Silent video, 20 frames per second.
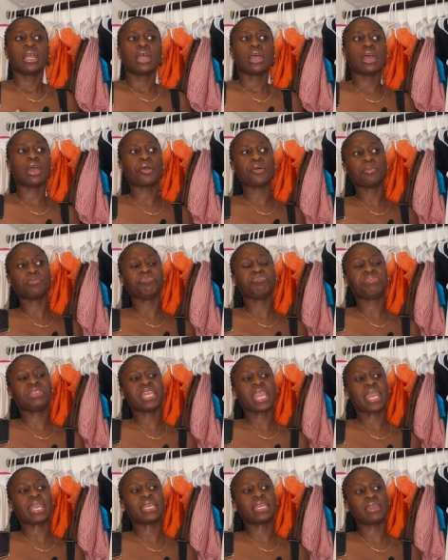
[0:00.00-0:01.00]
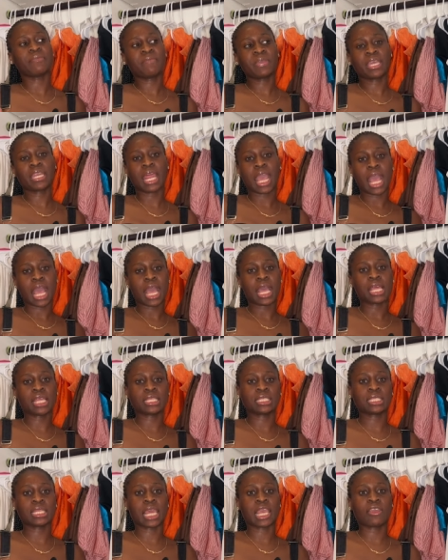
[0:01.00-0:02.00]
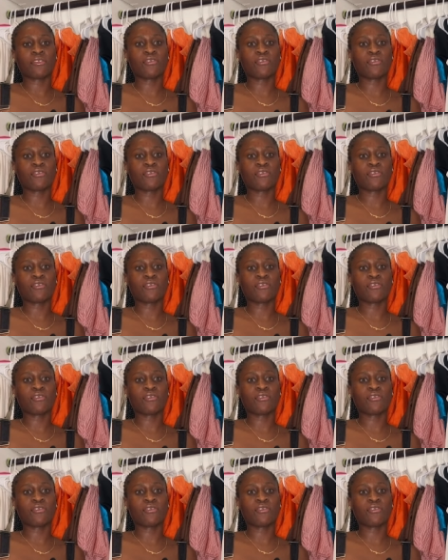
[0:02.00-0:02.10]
um the ikea bed has like